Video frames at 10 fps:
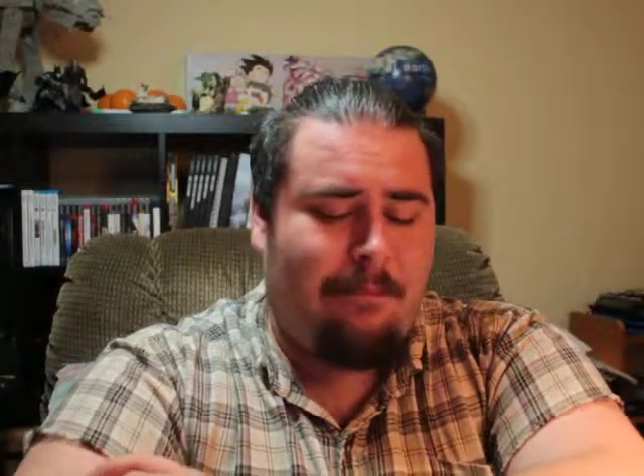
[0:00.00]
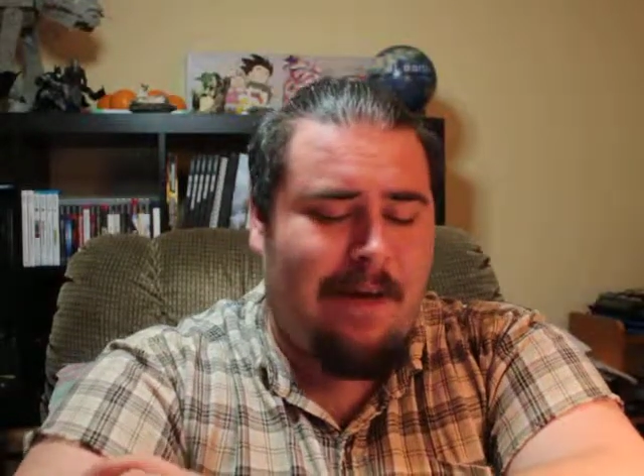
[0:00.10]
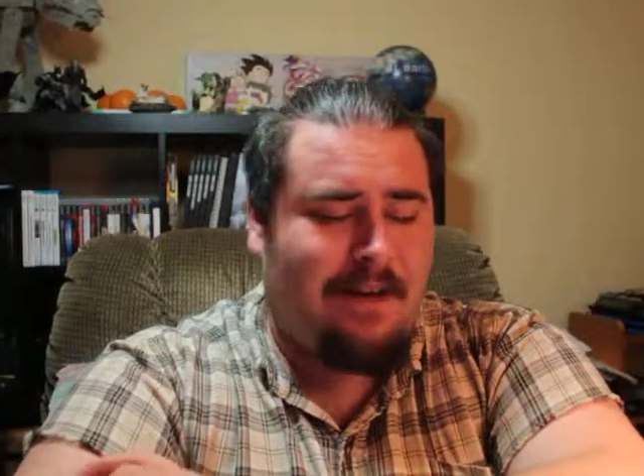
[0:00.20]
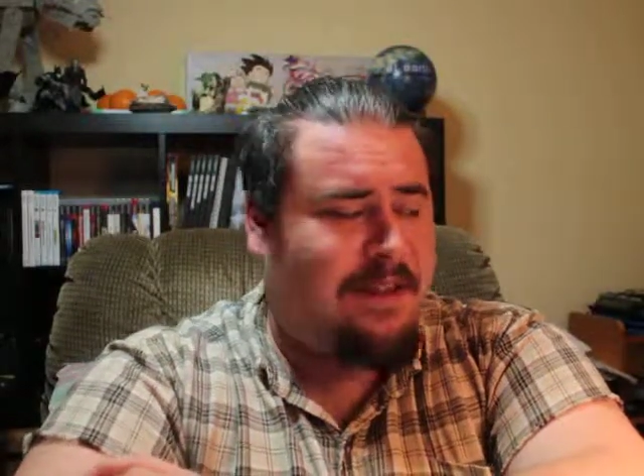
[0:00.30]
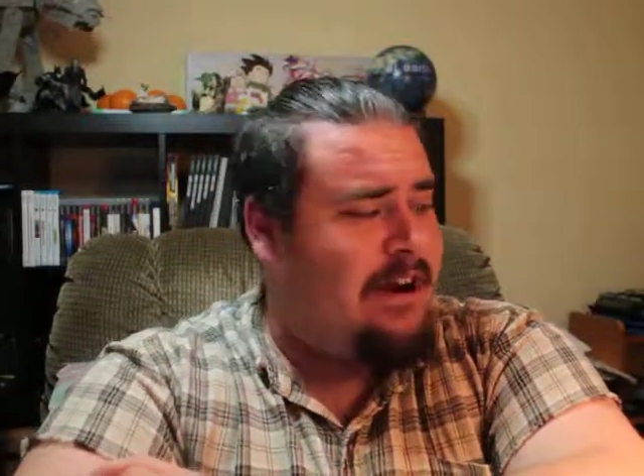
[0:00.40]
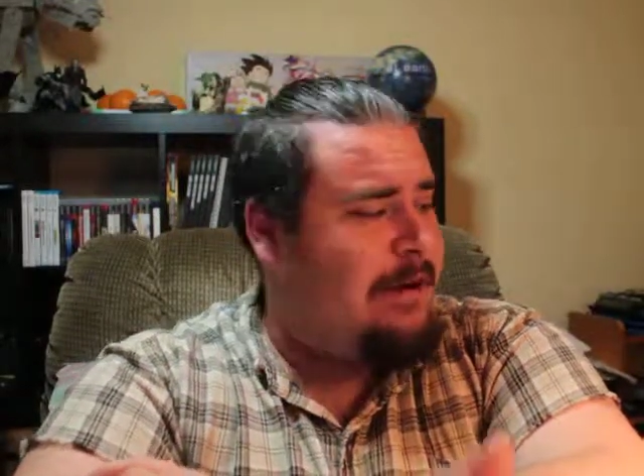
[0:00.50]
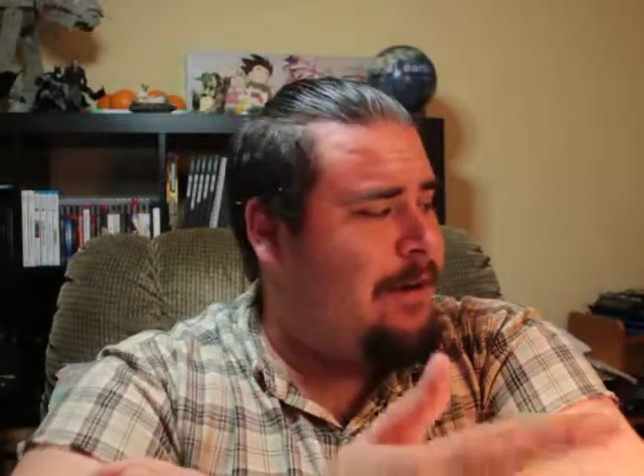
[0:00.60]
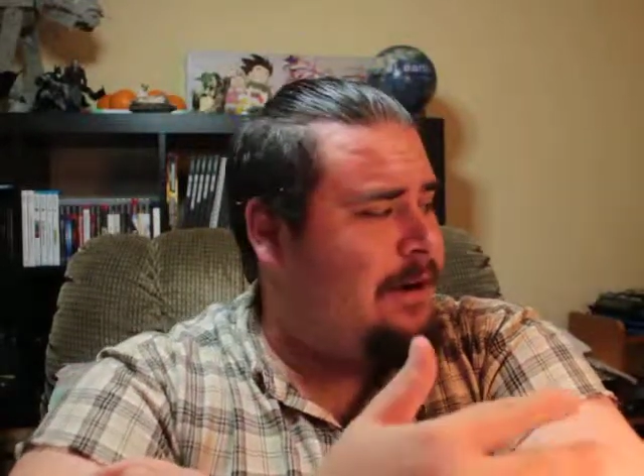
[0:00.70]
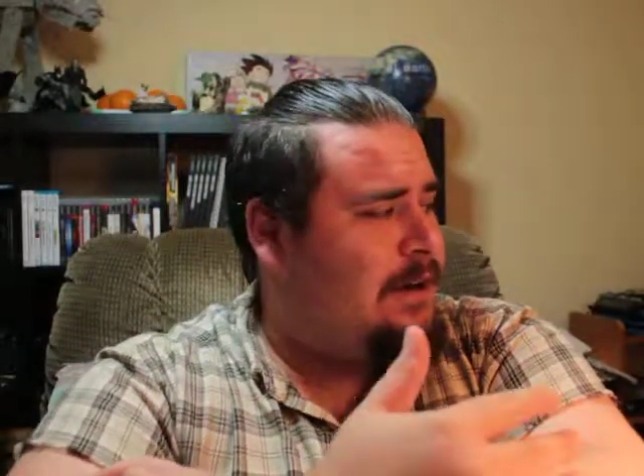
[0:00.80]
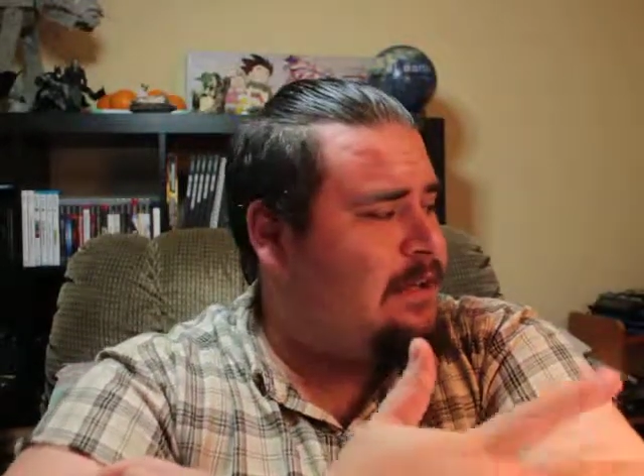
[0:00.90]
Back to the Harry
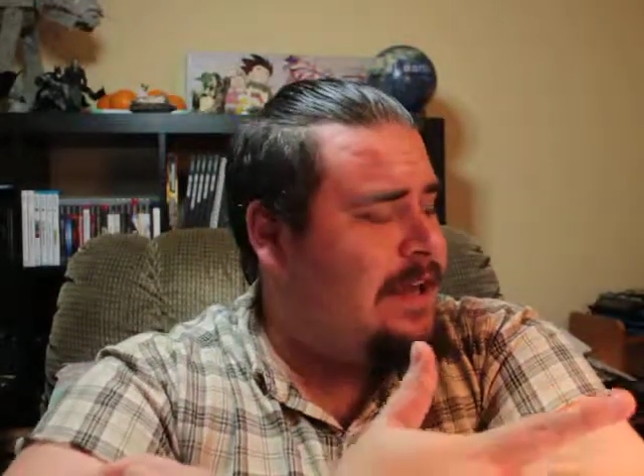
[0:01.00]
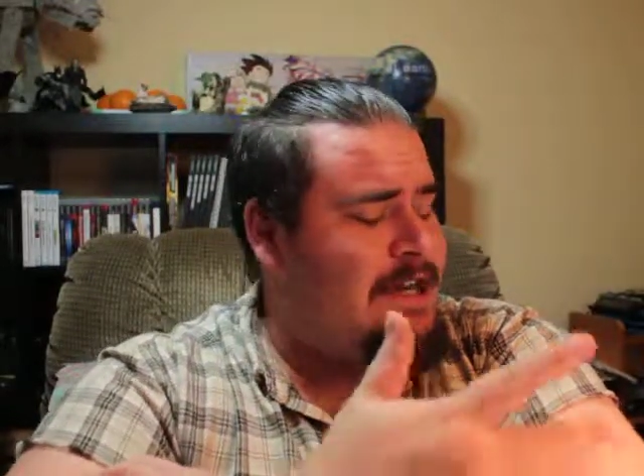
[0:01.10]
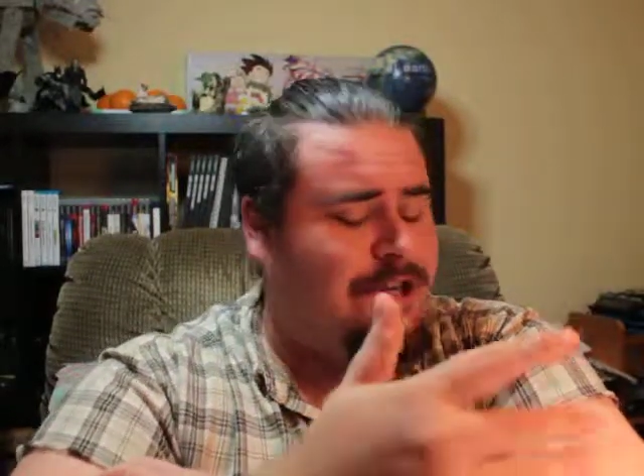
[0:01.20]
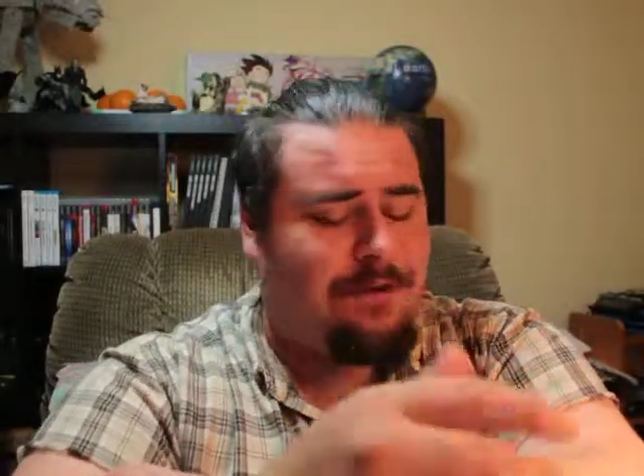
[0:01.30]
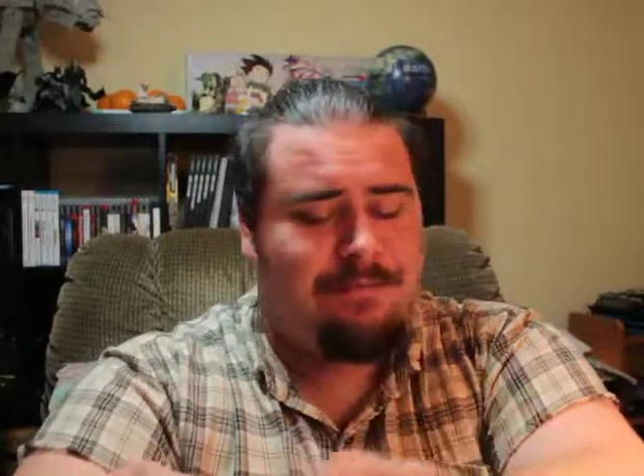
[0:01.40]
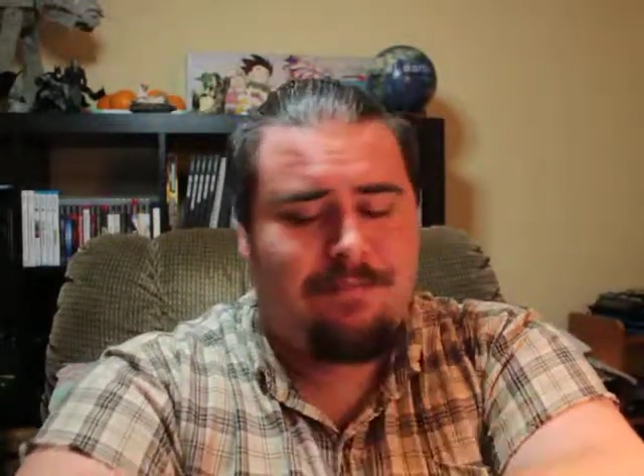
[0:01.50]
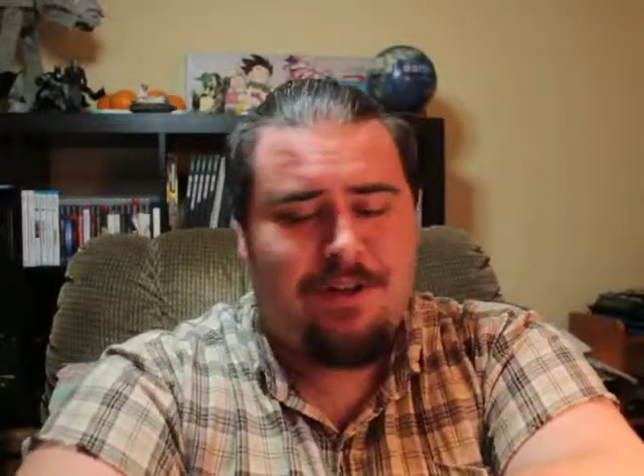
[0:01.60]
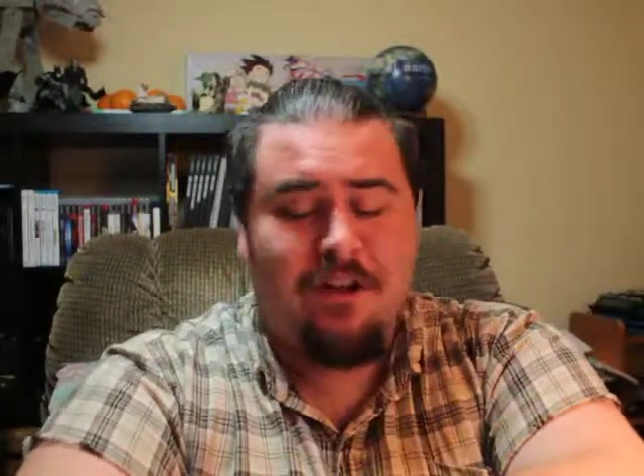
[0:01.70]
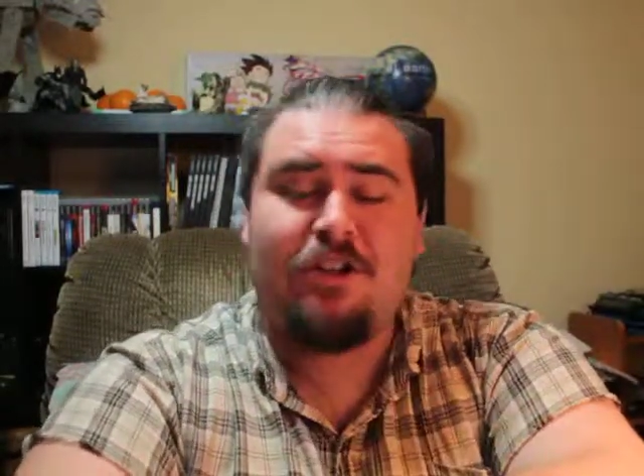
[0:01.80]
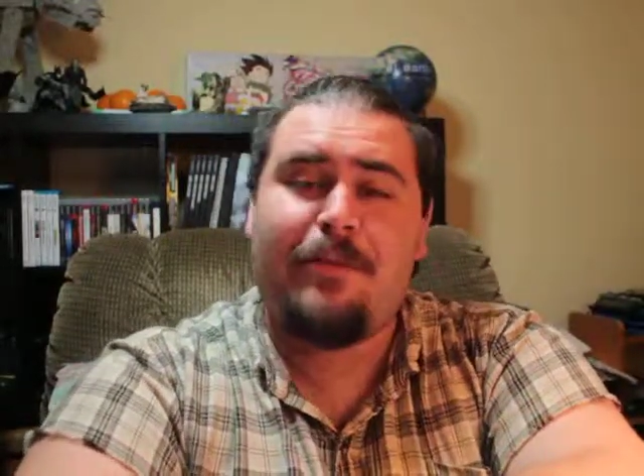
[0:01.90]
Potter collection,
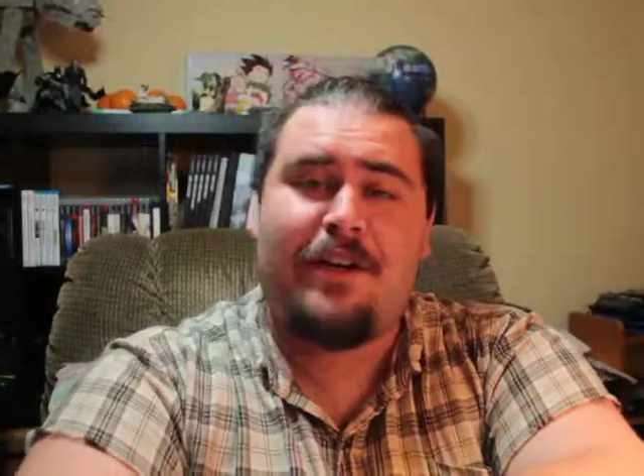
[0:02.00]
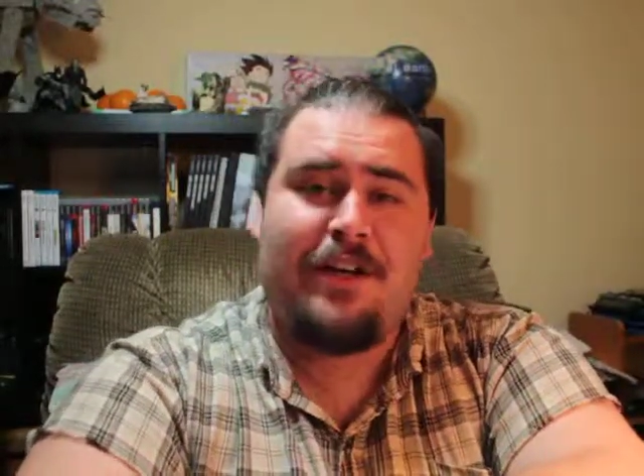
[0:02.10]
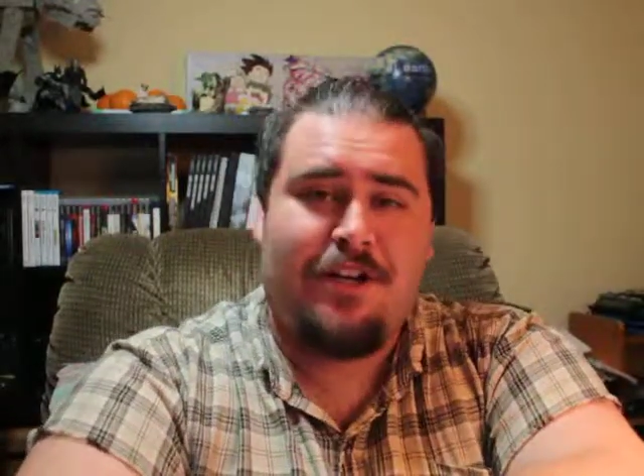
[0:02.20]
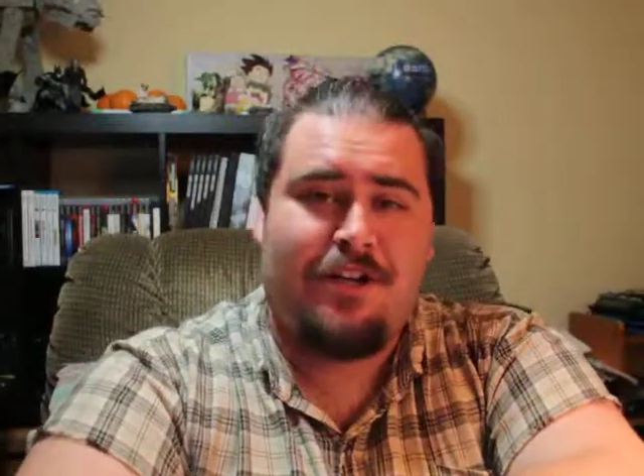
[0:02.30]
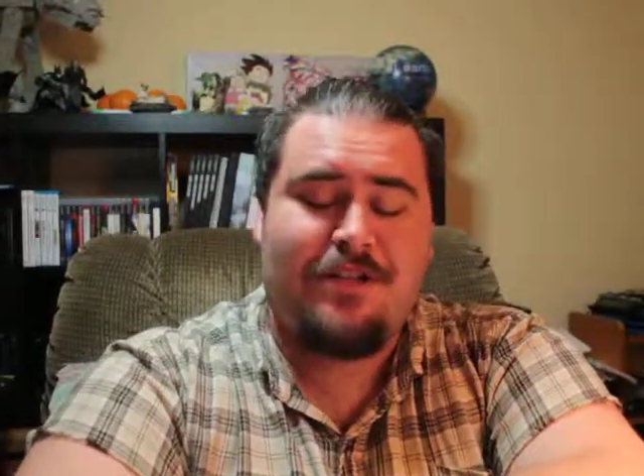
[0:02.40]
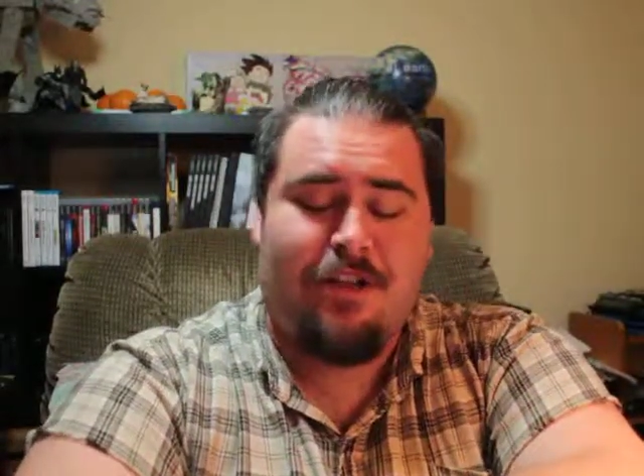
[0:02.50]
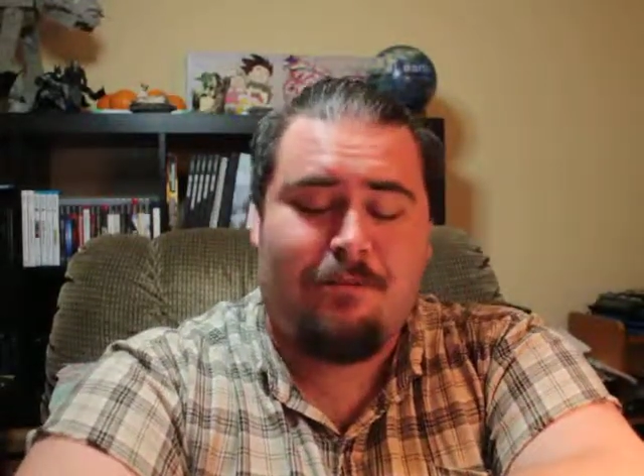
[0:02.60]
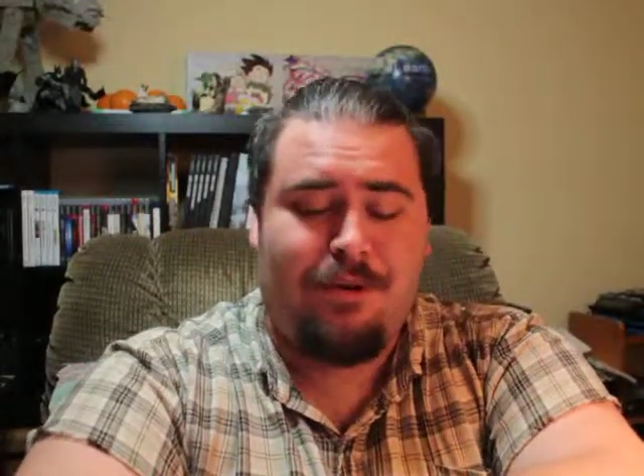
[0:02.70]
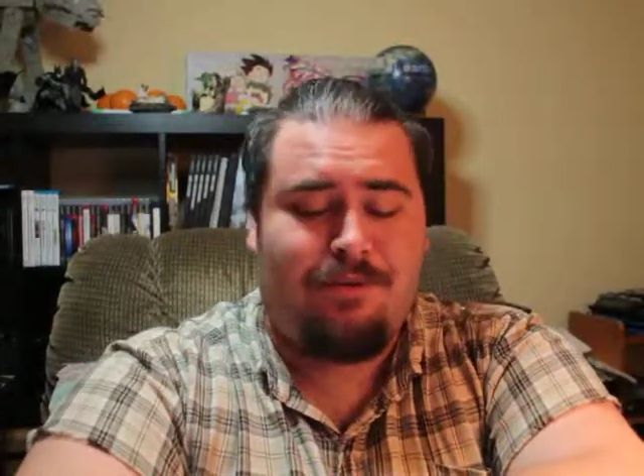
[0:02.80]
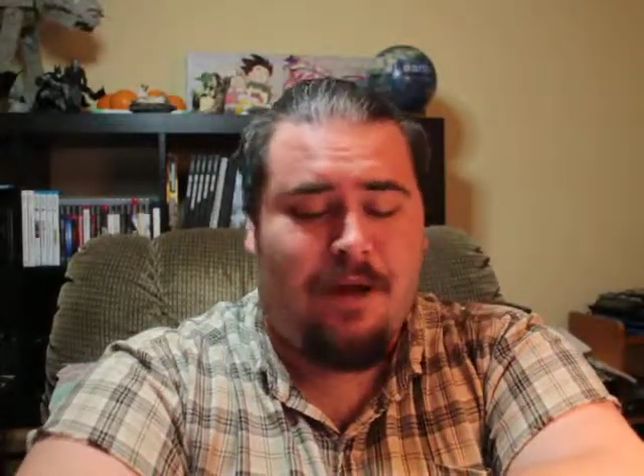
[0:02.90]
the Ultimate Editions
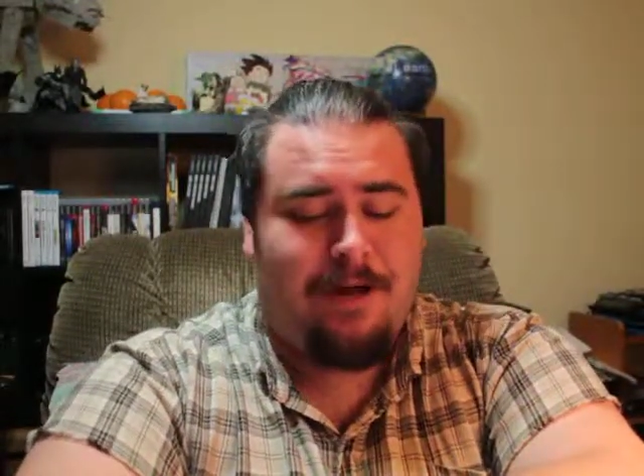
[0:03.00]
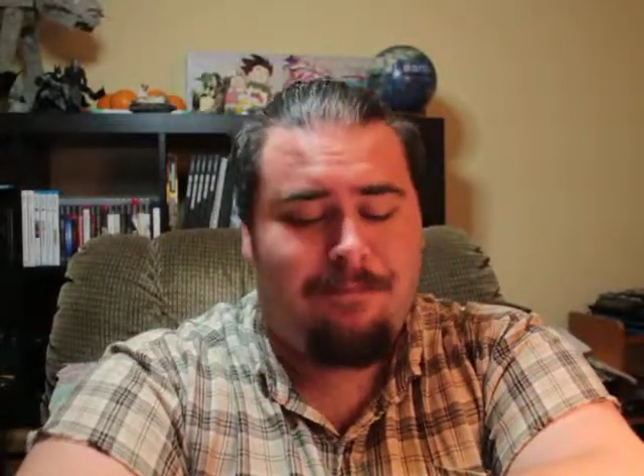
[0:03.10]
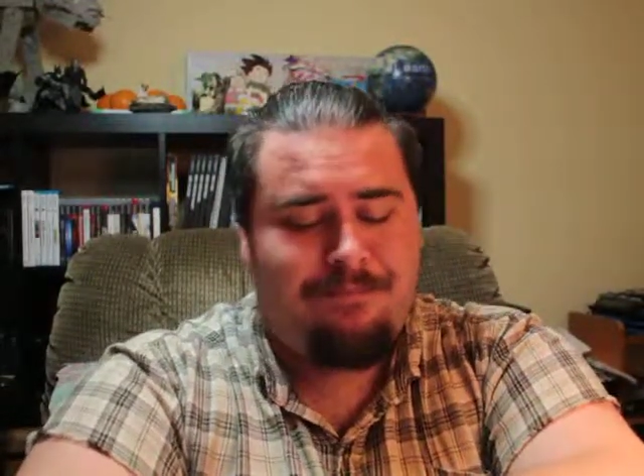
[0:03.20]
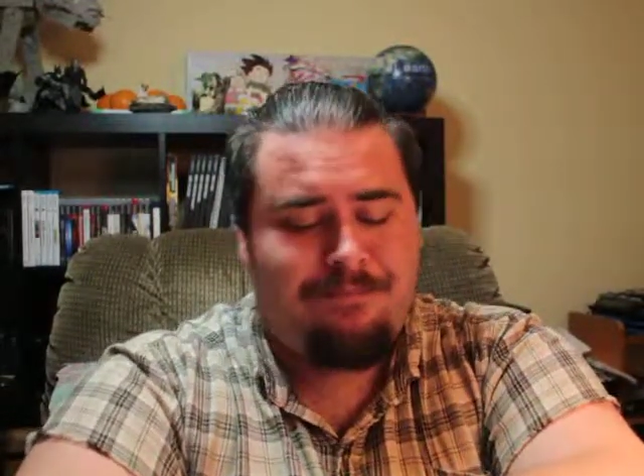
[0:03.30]
on Blu-ray.